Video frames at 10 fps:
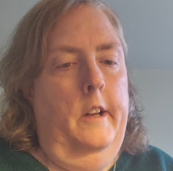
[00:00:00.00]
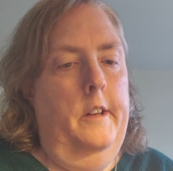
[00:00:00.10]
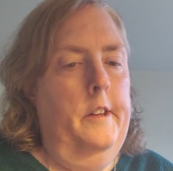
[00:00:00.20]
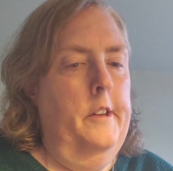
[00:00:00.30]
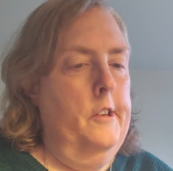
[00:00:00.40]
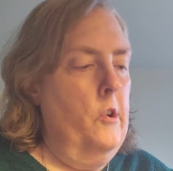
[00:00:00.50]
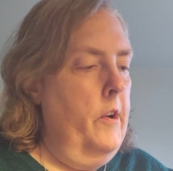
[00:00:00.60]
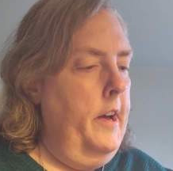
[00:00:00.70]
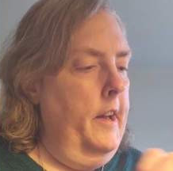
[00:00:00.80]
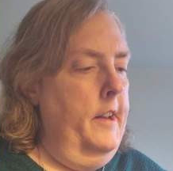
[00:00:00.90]
let's go
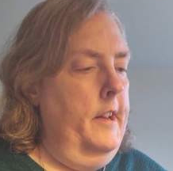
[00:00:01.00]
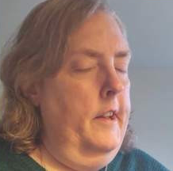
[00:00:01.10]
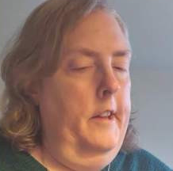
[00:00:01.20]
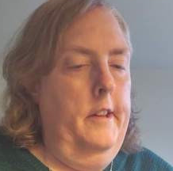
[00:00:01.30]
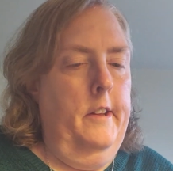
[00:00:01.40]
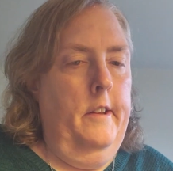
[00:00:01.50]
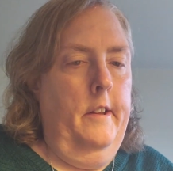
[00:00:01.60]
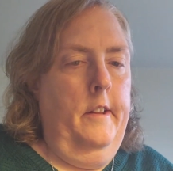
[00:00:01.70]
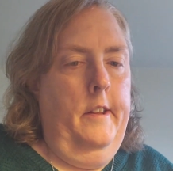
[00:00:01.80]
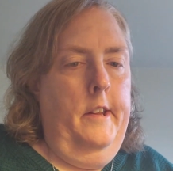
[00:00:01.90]
ahead and
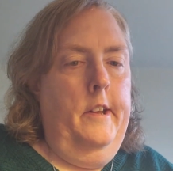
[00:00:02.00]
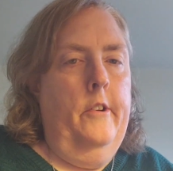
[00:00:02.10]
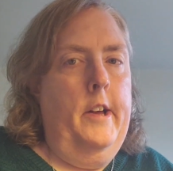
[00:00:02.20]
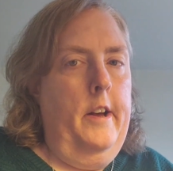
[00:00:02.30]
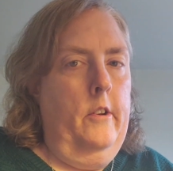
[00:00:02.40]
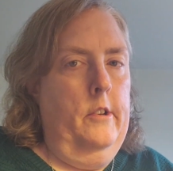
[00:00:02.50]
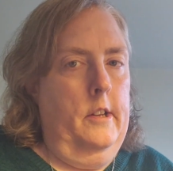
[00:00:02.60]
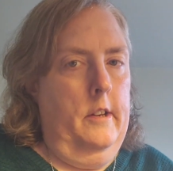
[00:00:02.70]
deal out